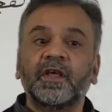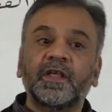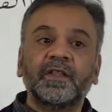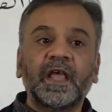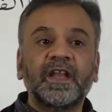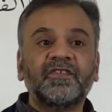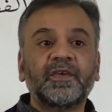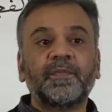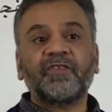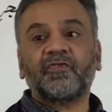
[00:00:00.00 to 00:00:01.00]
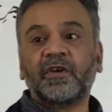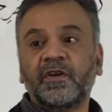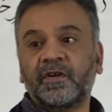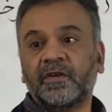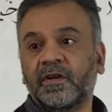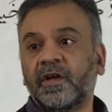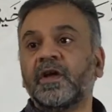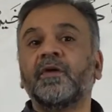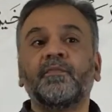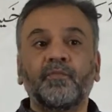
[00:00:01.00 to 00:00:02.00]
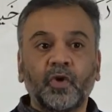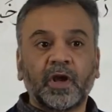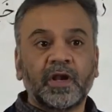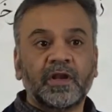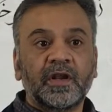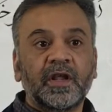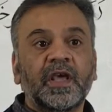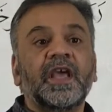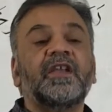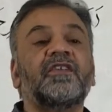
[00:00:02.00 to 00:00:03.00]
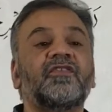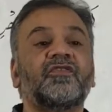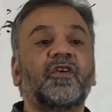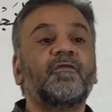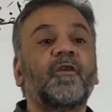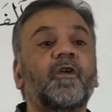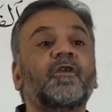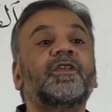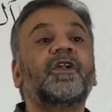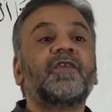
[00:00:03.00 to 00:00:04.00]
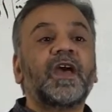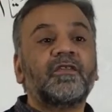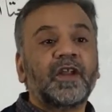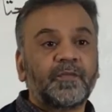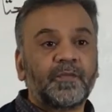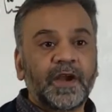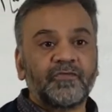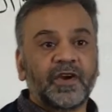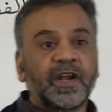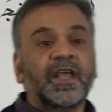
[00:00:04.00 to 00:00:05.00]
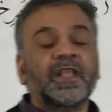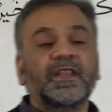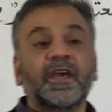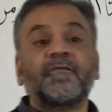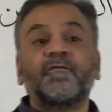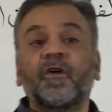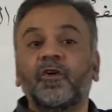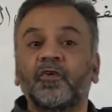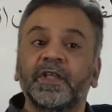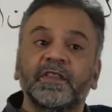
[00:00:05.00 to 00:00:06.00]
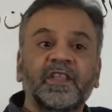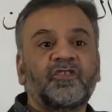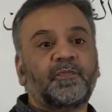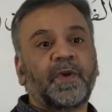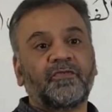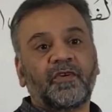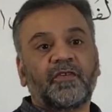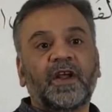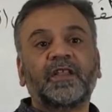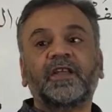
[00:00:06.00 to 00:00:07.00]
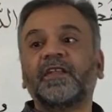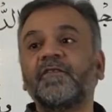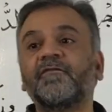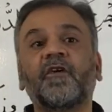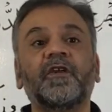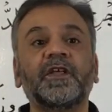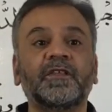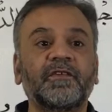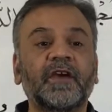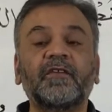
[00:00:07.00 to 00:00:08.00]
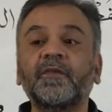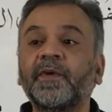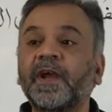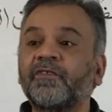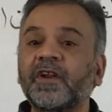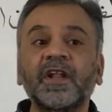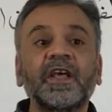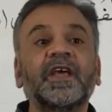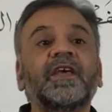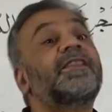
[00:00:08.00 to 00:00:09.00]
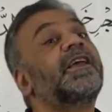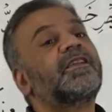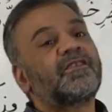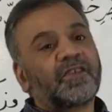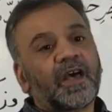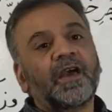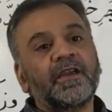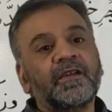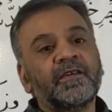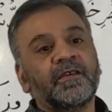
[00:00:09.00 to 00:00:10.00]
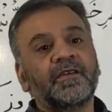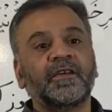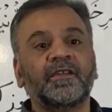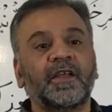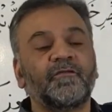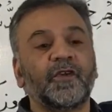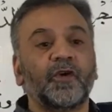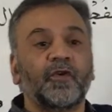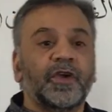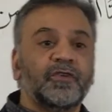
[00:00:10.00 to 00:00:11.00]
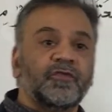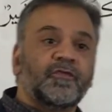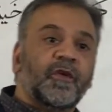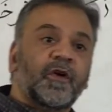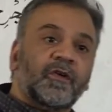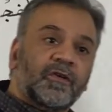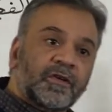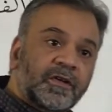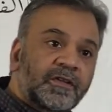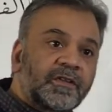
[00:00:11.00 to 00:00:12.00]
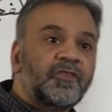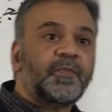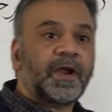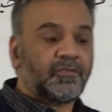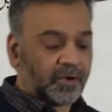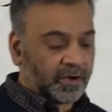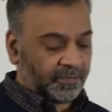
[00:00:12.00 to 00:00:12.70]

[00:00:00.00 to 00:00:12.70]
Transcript: That is a pattern, broken. It does not follow the regular pattern. They are following this pattern rather than following the regular pattern. They decide that we are going to follow this pattern.